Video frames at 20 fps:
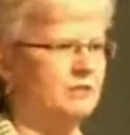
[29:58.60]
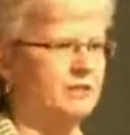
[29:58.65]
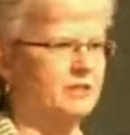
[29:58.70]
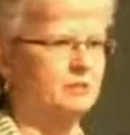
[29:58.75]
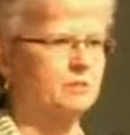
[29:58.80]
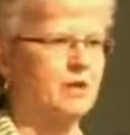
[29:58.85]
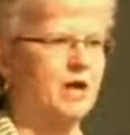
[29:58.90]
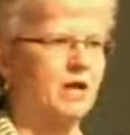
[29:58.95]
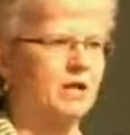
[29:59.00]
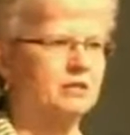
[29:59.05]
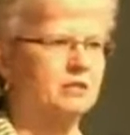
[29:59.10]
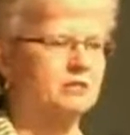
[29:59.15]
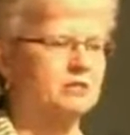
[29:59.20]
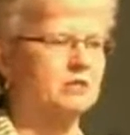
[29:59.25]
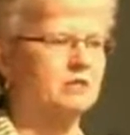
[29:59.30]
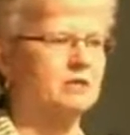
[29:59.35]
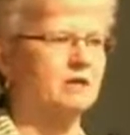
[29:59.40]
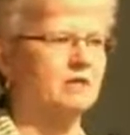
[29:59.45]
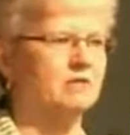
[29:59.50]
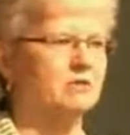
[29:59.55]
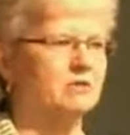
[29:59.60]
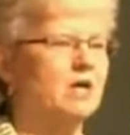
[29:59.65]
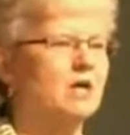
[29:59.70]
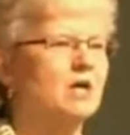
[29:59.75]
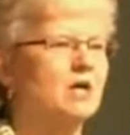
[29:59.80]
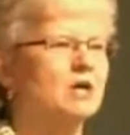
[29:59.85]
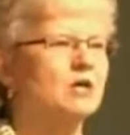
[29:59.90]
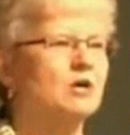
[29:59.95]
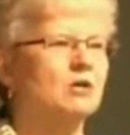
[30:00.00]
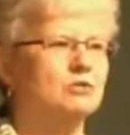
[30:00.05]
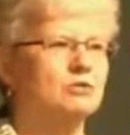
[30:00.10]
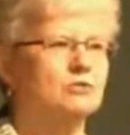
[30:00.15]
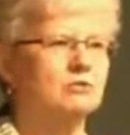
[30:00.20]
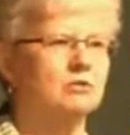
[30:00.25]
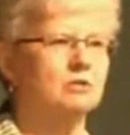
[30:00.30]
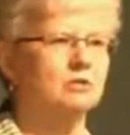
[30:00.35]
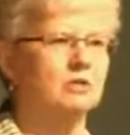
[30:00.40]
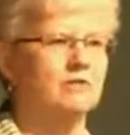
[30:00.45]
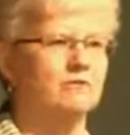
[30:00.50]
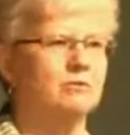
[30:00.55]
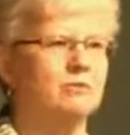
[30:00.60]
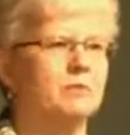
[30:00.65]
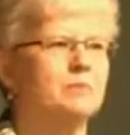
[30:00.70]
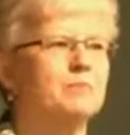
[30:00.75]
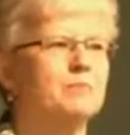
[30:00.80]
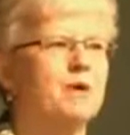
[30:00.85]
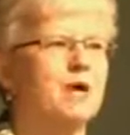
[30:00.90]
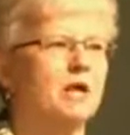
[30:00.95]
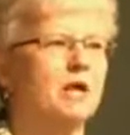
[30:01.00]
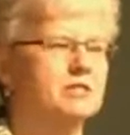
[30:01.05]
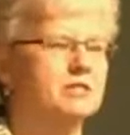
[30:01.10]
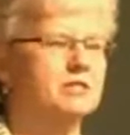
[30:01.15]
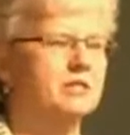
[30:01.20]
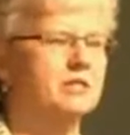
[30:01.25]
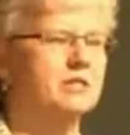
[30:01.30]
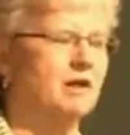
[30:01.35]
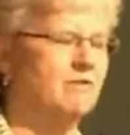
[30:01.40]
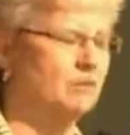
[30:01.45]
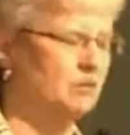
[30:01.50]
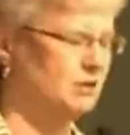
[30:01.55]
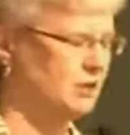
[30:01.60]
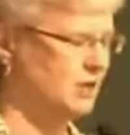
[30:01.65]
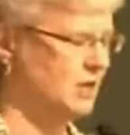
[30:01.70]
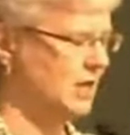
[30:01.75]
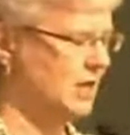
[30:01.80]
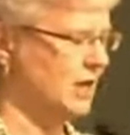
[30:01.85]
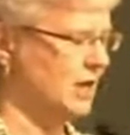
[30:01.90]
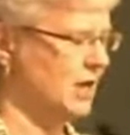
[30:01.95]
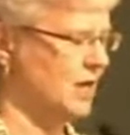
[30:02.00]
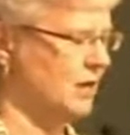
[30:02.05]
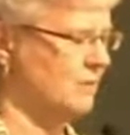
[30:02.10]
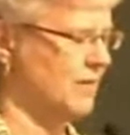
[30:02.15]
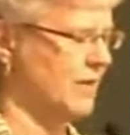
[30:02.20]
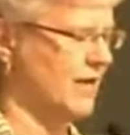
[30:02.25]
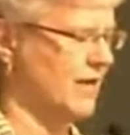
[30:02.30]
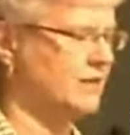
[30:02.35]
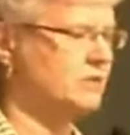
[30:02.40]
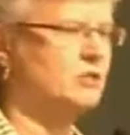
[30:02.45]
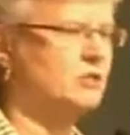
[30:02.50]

at the policy, cultural government policy level, as